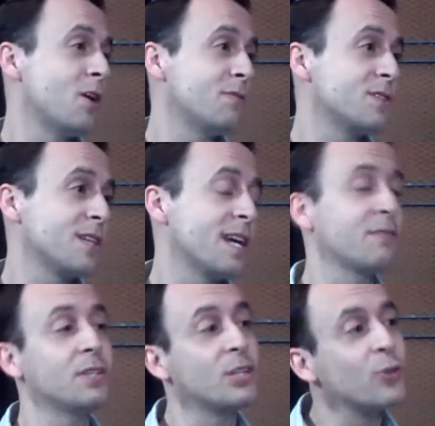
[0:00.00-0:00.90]
obviously
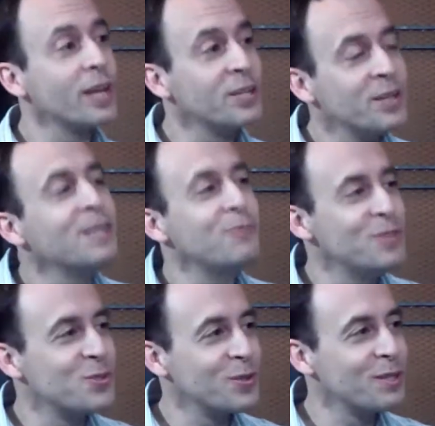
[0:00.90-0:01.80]
having a greater
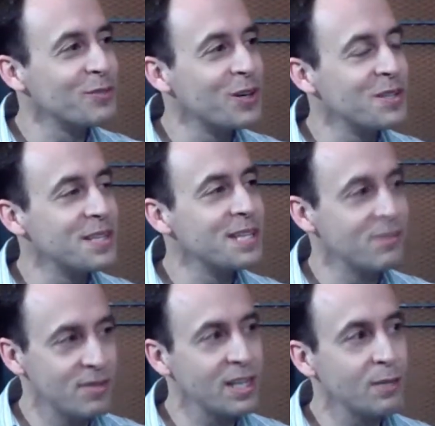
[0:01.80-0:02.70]
inventory of content
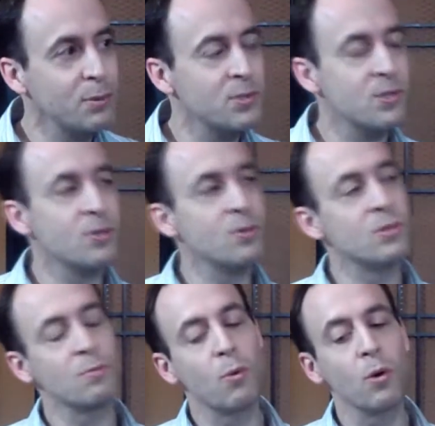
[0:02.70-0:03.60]
available to you is
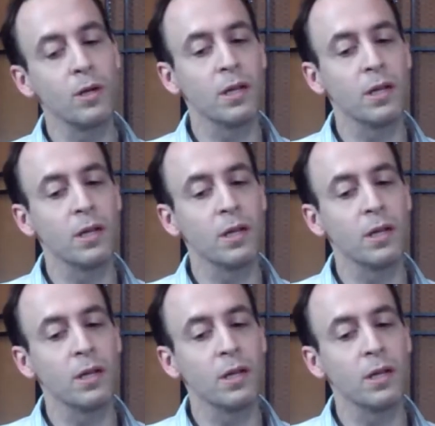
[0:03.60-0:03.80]
important.